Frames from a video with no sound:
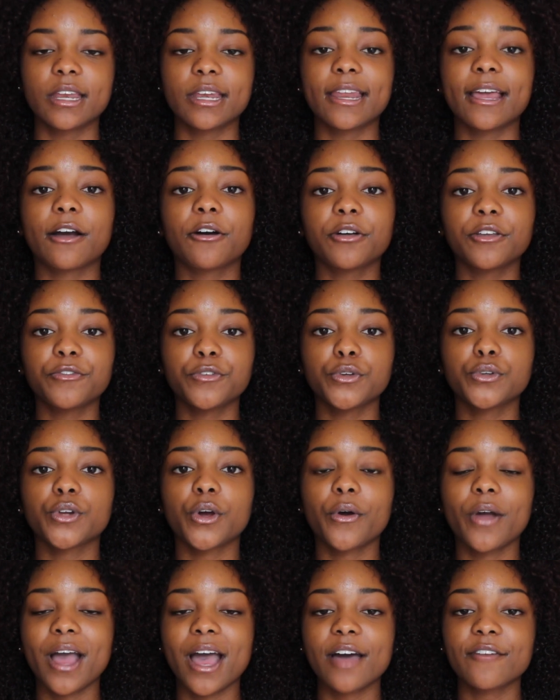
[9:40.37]
Now, if you
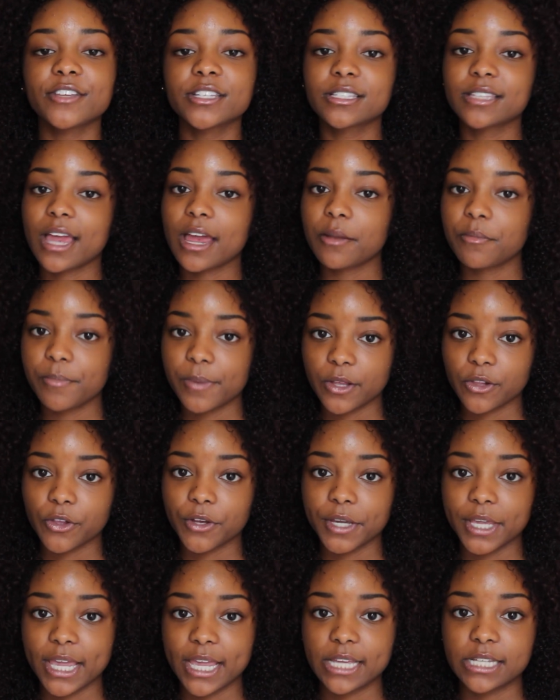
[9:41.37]
don't have a satin
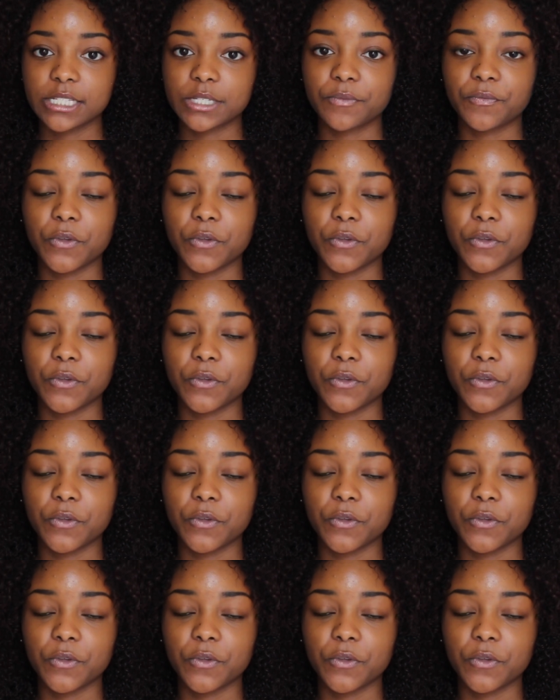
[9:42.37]
pillowcase,